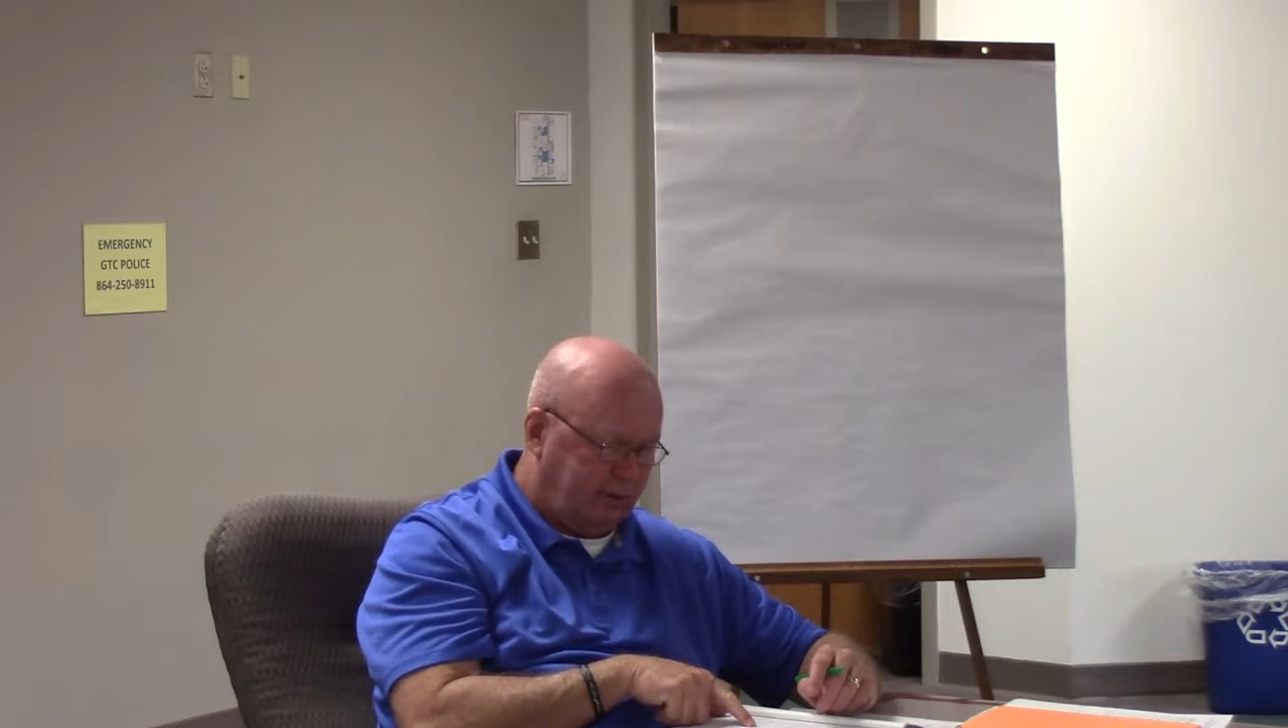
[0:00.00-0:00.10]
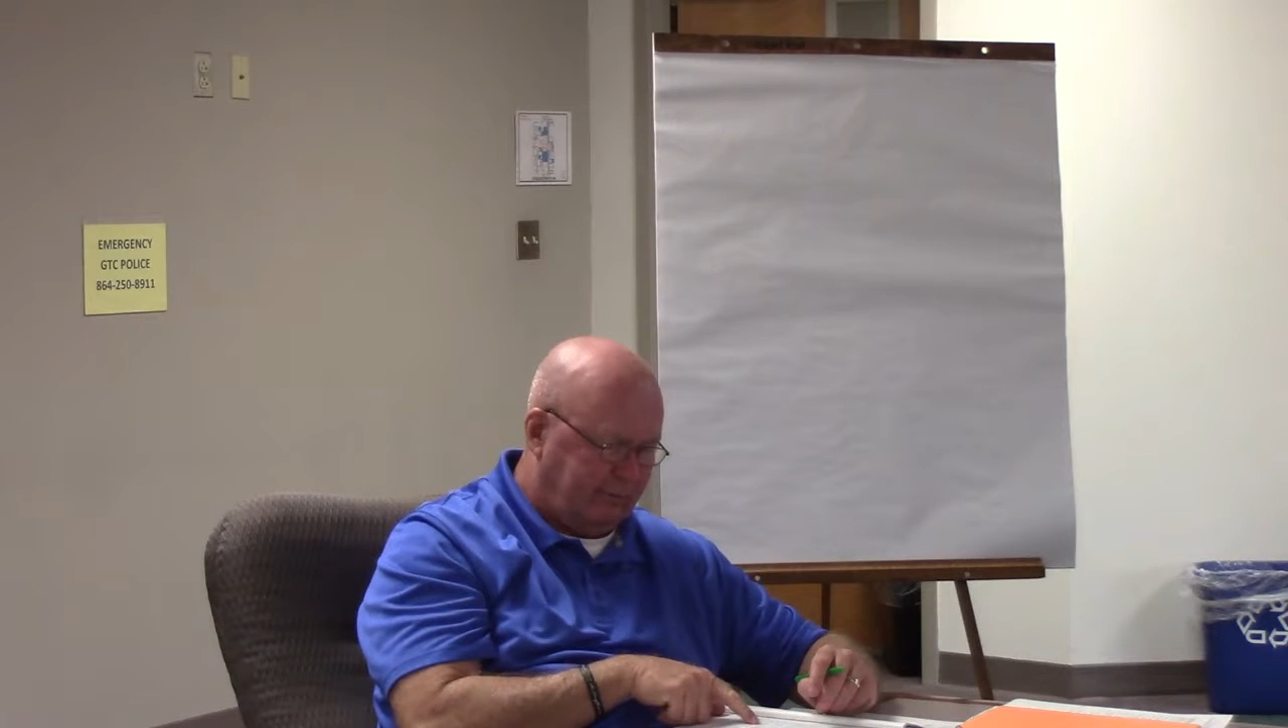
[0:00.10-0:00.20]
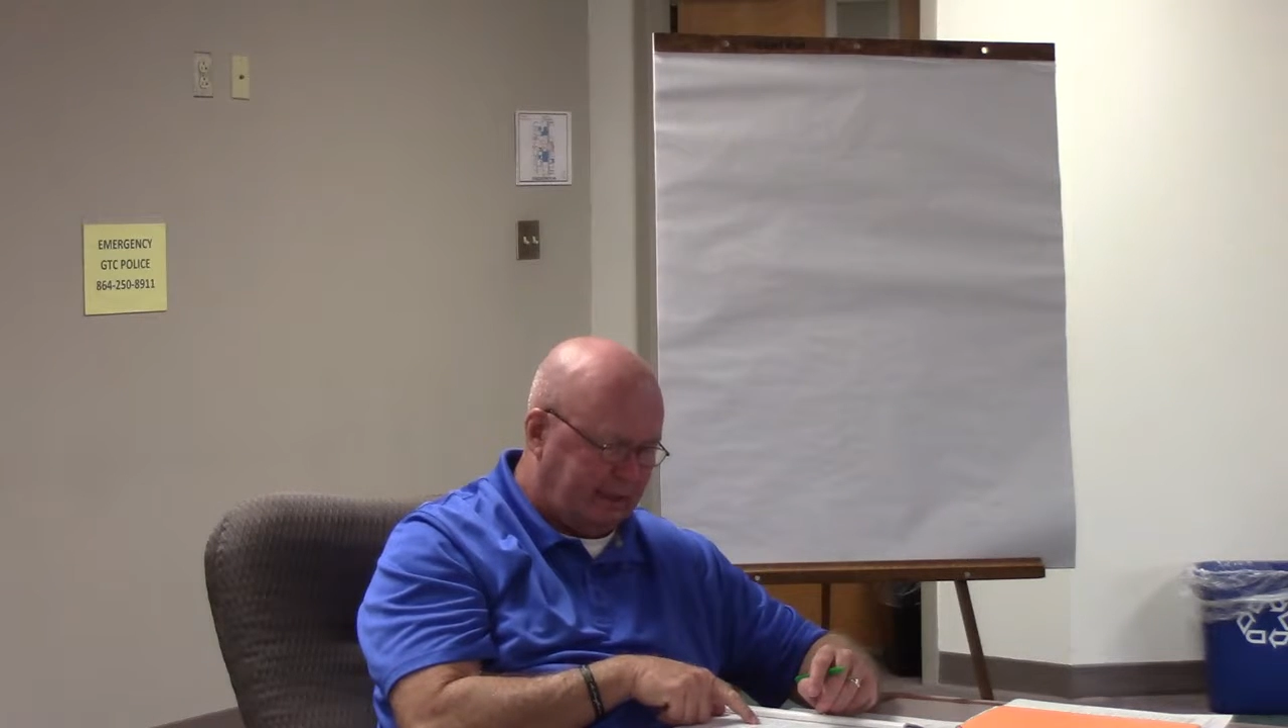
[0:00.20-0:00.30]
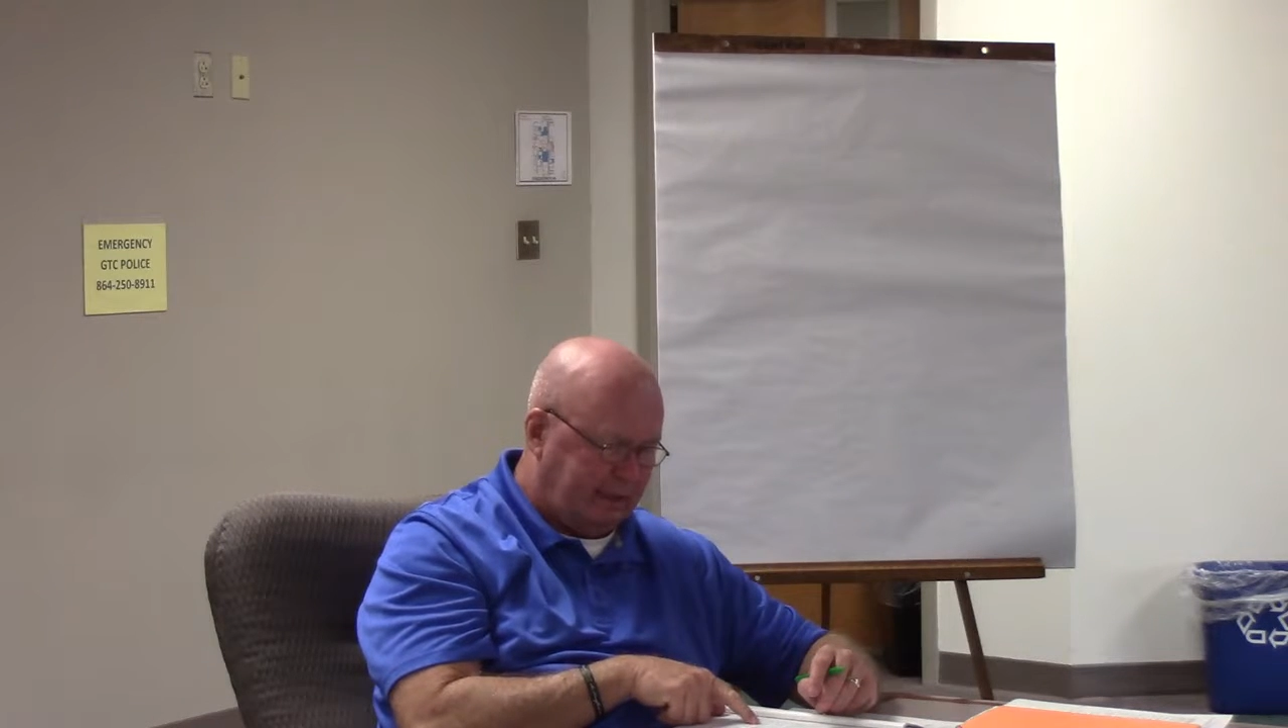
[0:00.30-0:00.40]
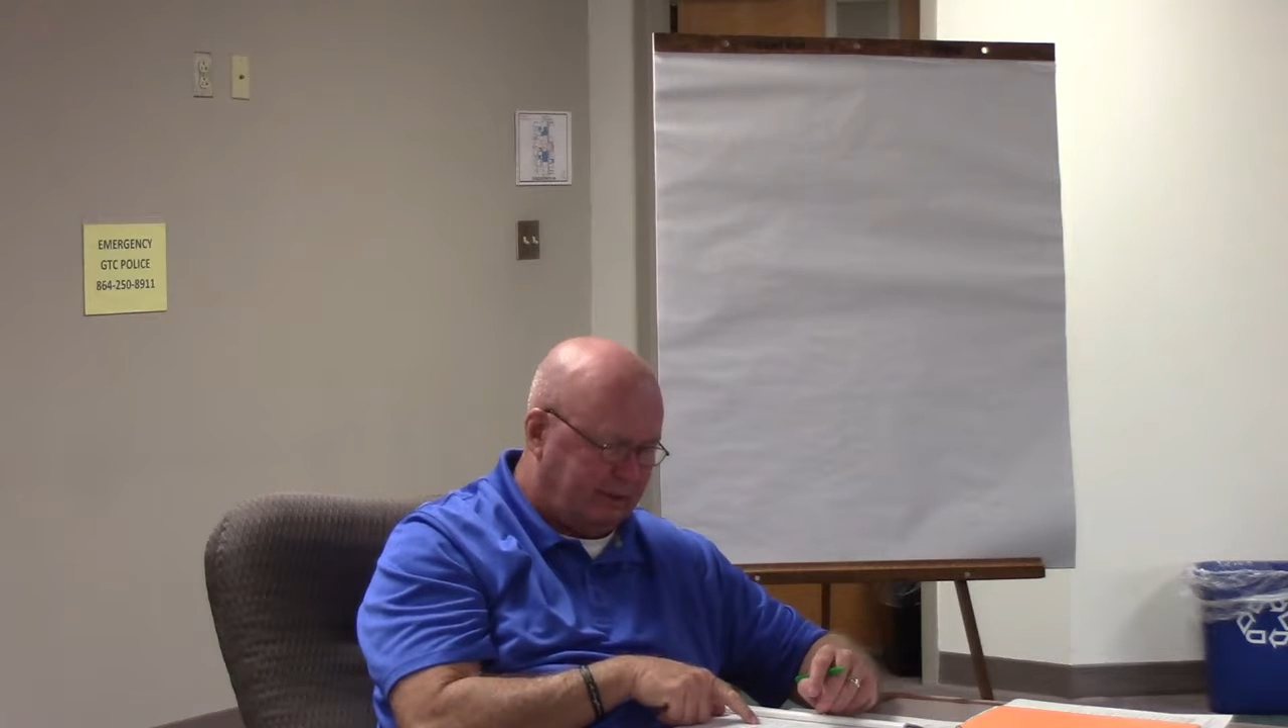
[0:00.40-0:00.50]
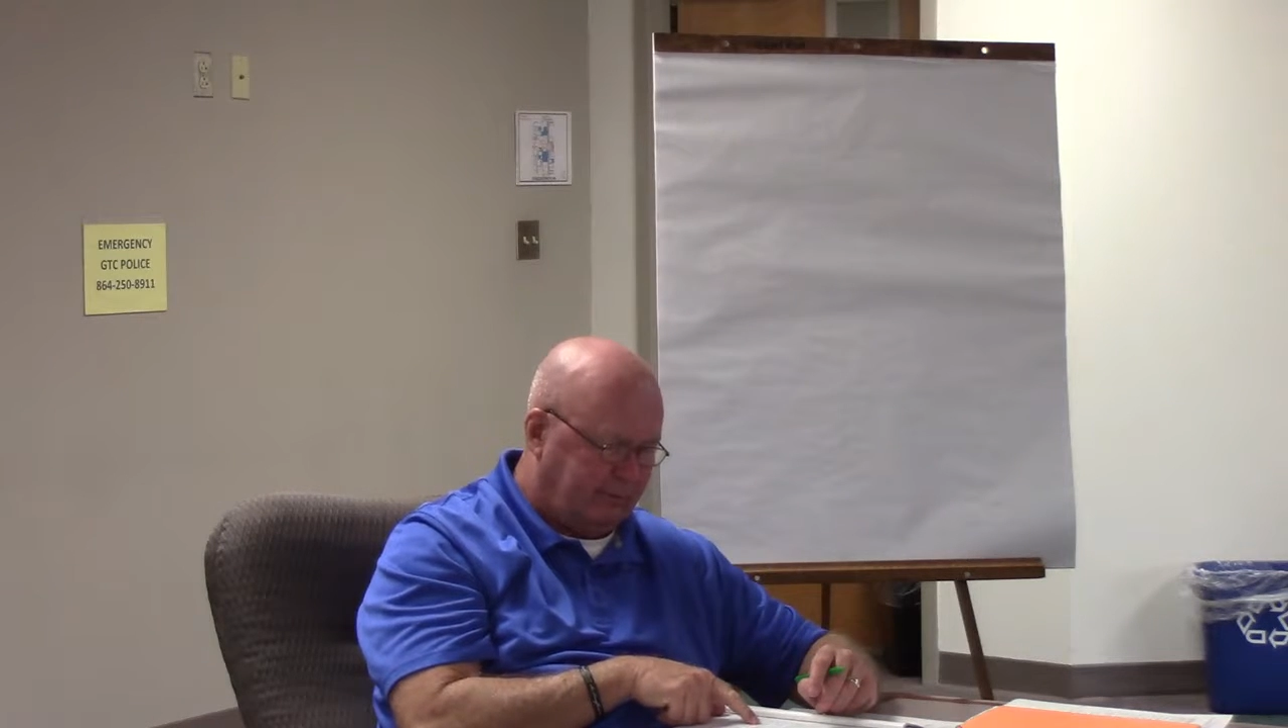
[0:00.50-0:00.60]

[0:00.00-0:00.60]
device